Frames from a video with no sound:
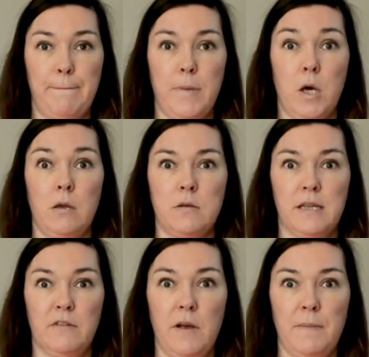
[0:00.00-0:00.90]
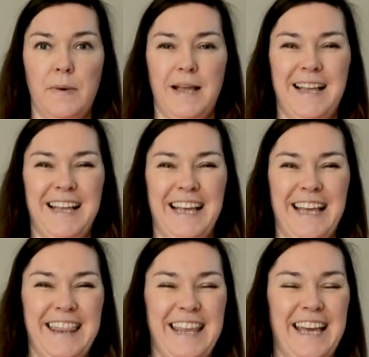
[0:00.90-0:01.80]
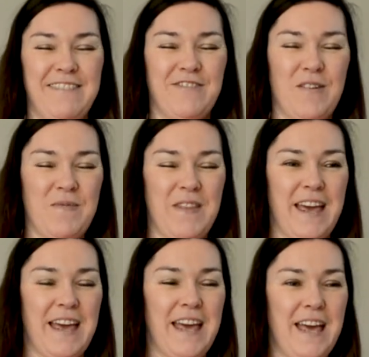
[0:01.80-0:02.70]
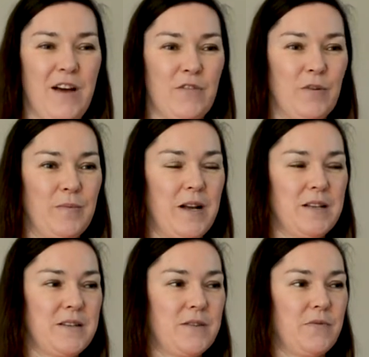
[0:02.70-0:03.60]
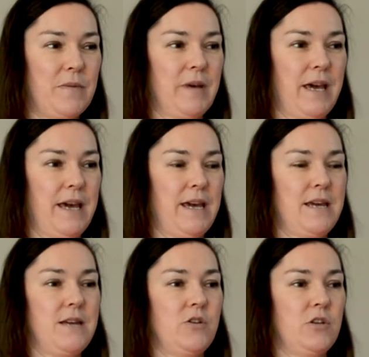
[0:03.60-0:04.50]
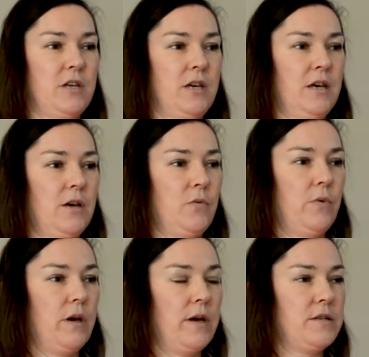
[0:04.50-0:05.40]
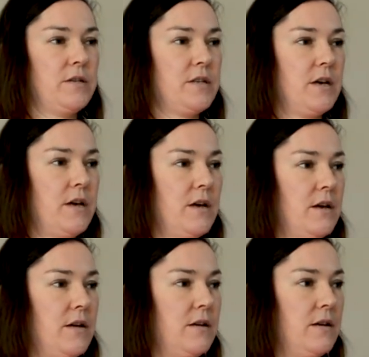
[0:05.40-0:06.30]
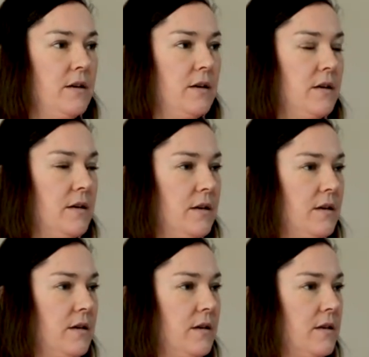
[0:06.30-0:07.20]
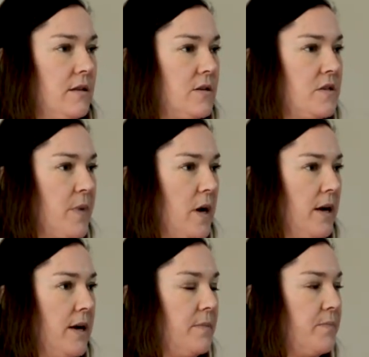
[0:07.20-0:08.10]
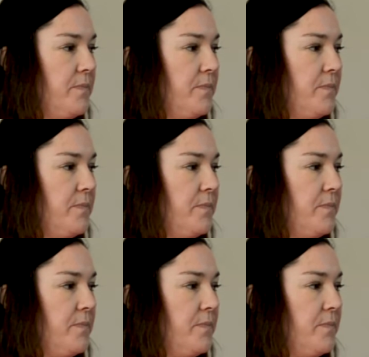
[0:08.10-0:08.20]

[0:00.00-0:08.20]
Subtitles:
Perk yourself up, and then from there, from under the rib cage, we're going to turn the spine,